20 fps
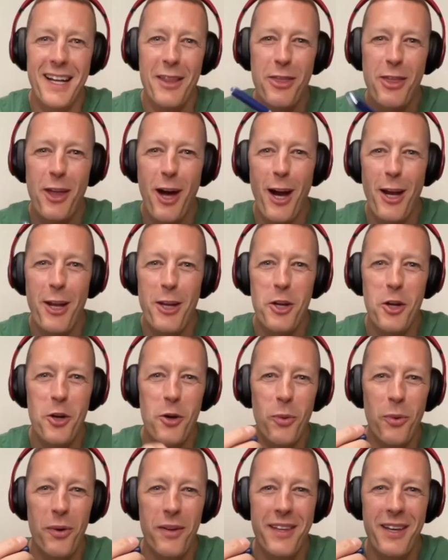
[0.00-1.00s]
thought you
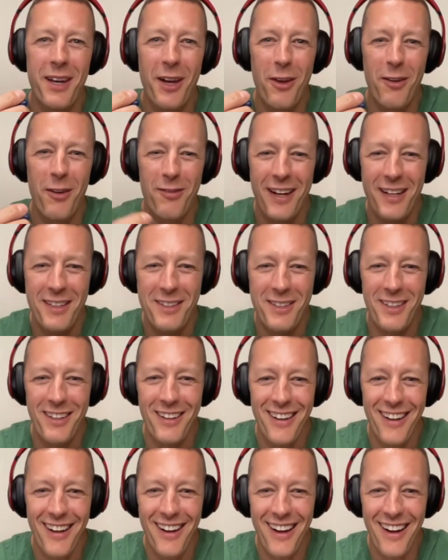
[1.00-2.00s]
were the other vessel?
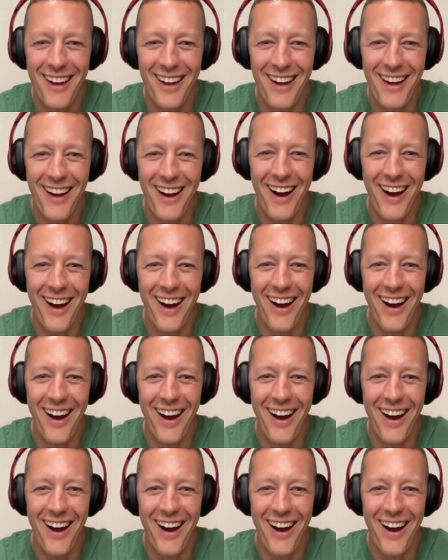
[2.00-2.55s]
They